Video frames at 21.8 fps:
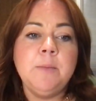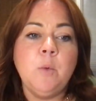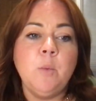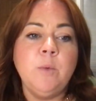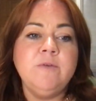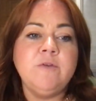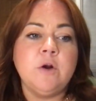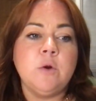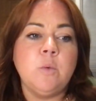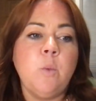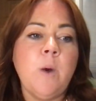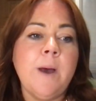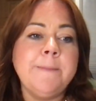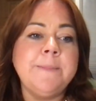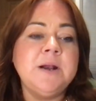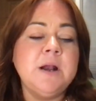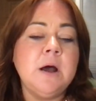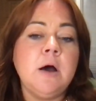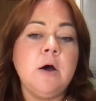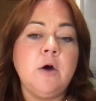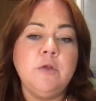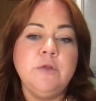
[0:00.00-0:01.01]
We've got a
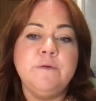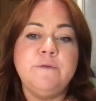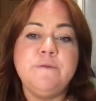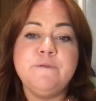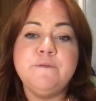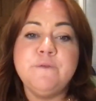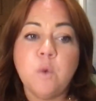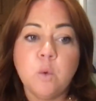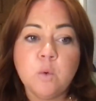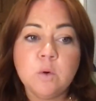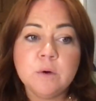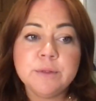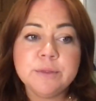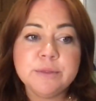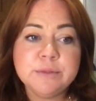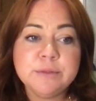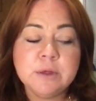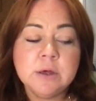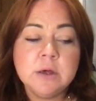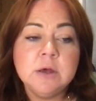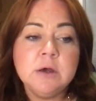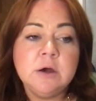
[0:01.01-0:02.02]
webinar on the
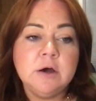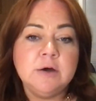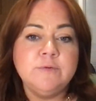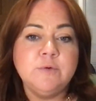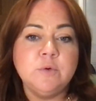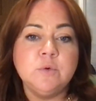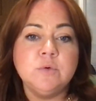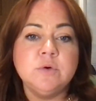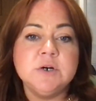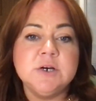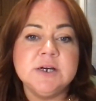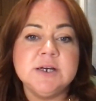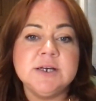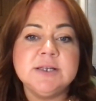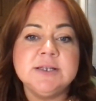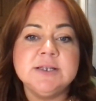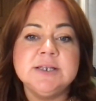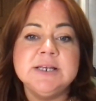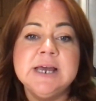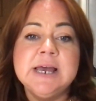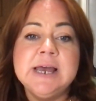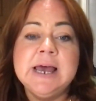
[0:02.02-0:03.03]
4th of
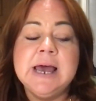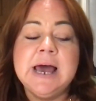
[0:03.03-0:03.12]
August,